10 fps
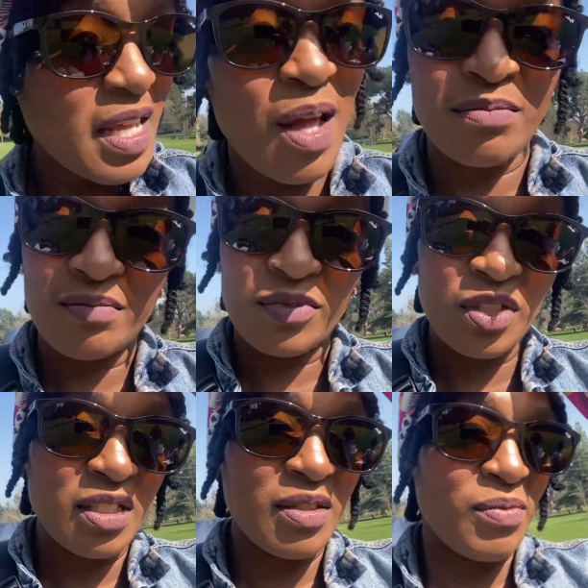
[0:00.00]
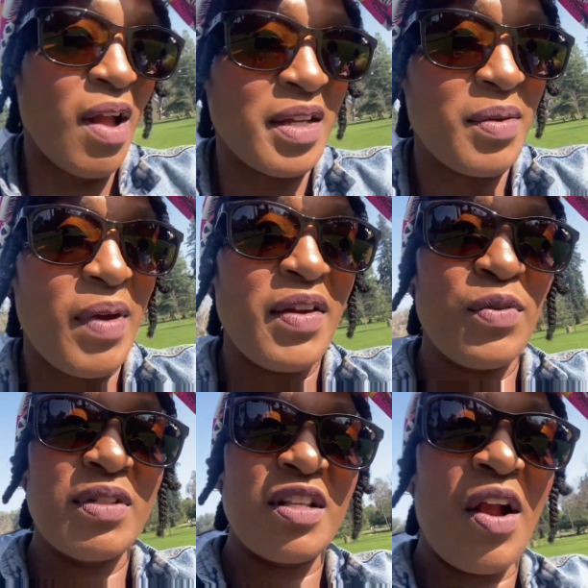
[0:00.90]
I'm just rocking back and
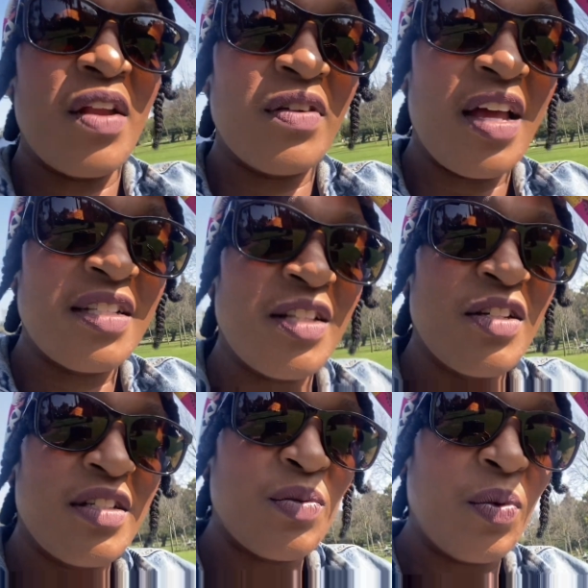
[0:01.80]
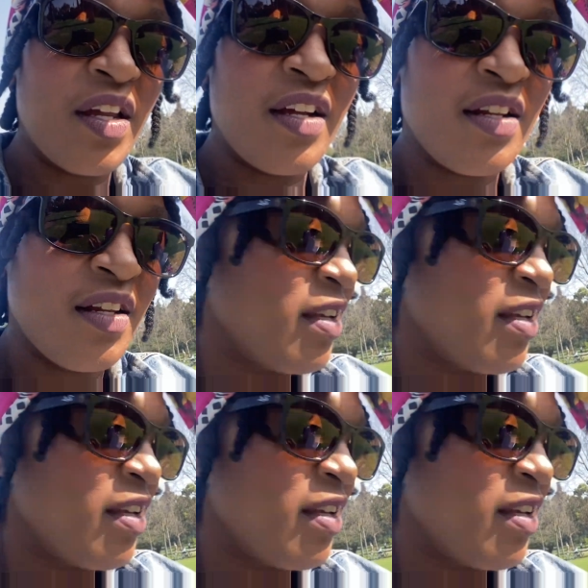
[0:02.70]
forth. Sorry, you guys, it looks weird.